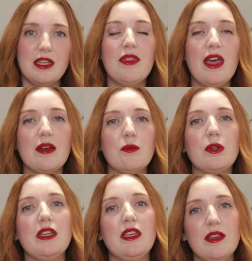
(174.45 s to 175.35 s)
And that
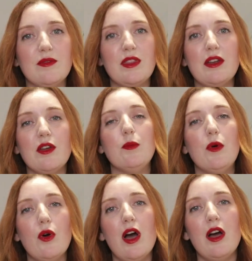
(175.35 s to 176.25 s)
can give then a
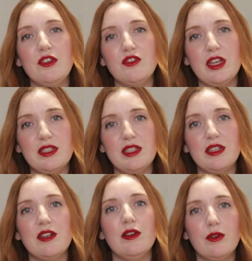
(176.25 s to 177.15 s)
more
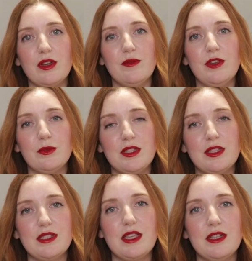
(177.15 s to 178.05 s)
hydrated look and feel to the
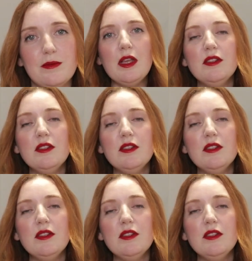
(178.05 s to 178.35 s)
skin.